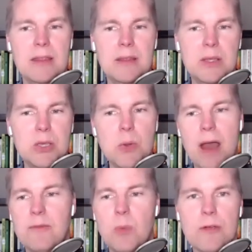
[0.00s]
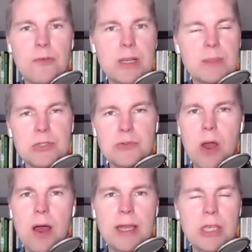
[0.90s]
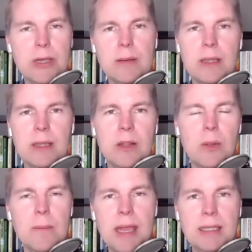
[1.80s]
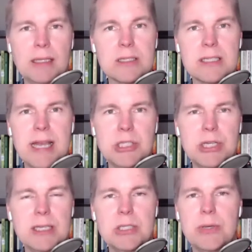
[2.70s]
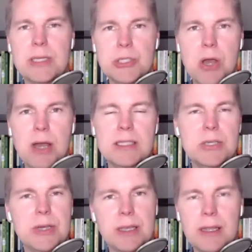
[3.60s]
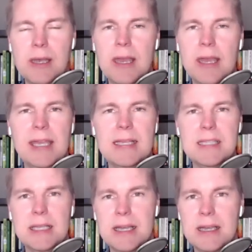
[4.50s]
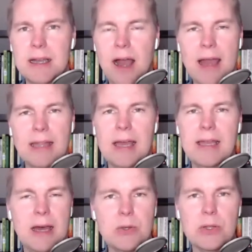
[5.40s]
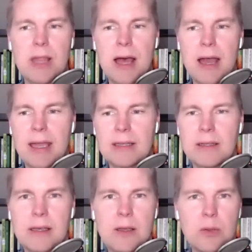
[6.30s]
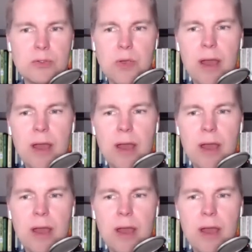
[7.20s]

you have more freedom to draw. You can make little sketches, you can jot, you can easily highlight, underline, draw